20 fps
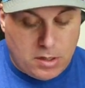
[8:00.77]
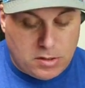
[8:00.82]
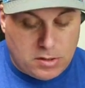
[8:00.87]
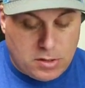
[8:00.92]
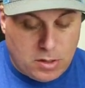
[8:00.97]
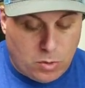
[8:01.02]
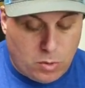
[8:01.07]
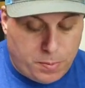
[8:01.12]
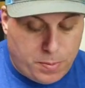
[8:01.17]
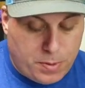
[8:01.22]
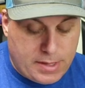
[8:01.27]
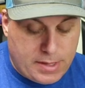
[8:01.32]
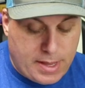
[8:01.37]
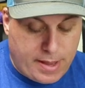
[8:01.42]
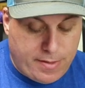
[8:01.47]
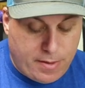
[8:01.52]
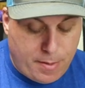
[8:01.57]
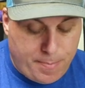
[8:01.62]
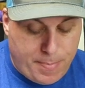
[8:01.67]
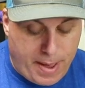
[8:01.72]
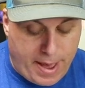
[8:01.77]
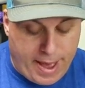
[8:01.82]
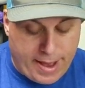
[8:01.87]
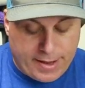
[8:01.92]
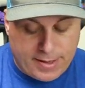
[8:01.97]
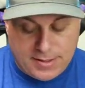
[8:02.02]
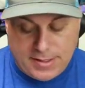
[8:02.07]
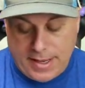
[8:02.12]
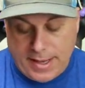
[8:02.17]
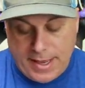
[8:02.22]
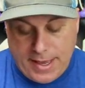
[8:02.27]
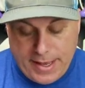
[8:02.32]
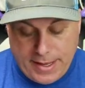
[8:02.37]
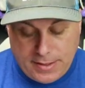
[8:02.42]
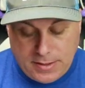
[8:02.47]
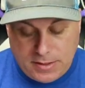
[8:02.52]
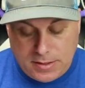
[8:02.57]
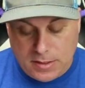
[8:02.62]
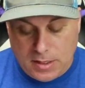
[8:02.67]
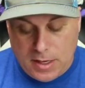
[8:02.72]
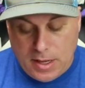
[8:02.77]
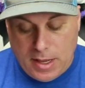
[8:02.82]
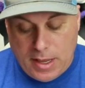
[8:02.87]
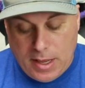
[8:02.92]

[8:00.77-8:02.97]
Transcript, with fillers: So we'll that in the back as a hit